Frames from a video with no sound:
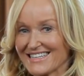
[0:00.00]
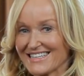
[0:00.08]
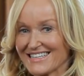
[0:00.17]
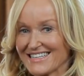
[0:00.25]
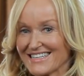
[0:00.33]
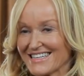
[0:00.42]

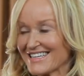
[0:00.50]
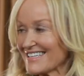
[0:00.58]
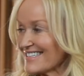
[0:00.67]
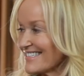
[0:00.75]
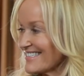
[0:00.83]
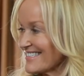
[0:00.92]

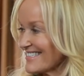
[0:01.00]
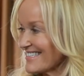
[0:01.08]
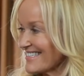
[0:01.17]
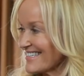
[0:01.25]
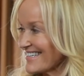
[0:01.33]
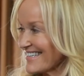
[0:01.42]

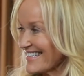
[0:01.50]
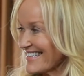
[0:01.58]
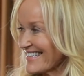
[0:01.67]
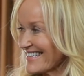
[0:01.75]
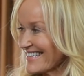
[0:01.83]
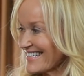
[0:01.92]

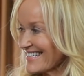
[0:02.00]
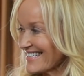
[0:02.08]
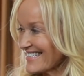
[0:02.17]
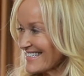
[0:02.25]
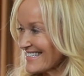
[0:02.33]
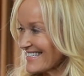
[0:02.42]

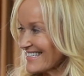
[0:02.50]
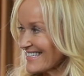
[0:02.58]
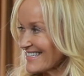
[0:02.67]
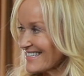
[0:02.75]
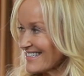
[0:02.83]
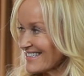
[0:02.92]

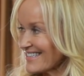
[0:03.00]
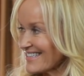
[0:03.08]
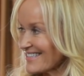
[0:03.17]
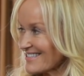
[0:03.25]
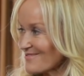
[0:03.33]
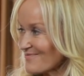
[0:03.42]

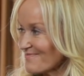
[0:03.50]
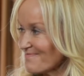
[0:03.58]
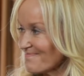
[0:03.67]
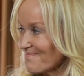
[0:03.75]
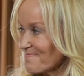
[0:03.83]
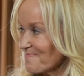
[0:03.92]

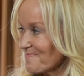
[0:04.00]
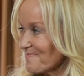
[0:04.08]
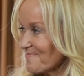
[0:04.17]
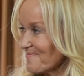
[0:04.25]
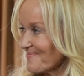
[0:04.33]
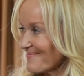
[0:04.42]

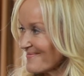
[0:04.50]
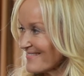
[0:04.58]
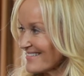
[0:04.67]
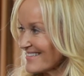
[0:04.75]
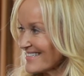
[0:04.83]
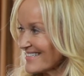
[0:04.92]

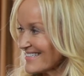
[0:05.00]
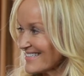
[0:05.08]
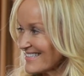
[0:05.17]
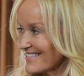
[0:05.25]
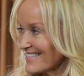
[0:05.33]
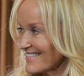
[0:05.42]

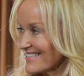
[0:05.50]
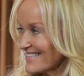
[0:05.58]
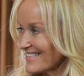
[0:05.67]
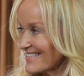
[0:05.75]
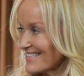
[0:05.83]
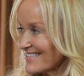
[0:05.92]

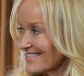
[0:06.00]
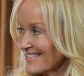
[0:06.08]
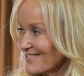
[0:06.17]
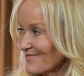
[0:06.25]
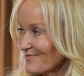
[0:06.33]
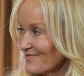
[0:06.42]

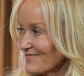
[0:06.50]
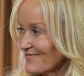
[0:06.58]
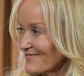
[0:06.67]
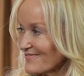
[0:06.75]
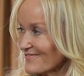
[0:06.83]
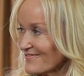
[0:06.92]

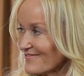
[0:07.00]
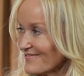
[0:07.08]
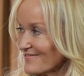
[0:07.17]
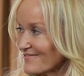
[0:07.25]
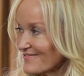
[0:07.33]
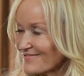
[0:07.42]

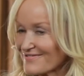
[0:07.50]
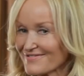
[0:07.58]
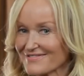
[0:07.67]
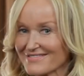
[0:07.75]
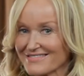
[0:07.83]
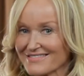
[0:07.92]
No words are spoken by the person on screen.